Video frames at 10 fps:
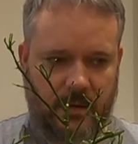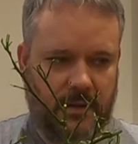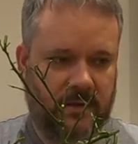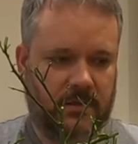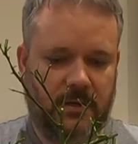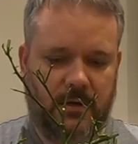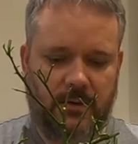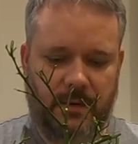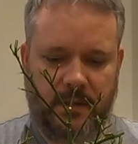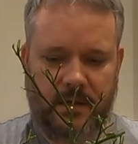and that's going to
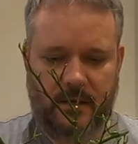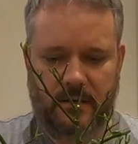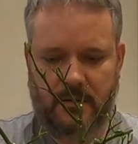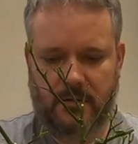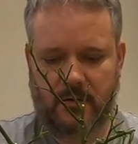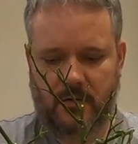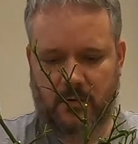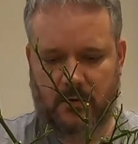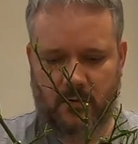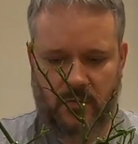go in there
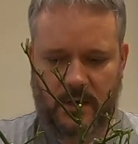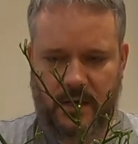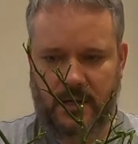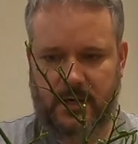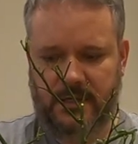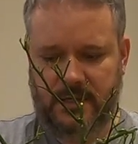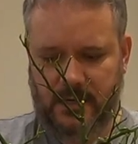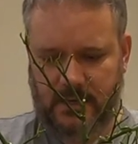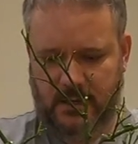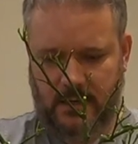quite nicely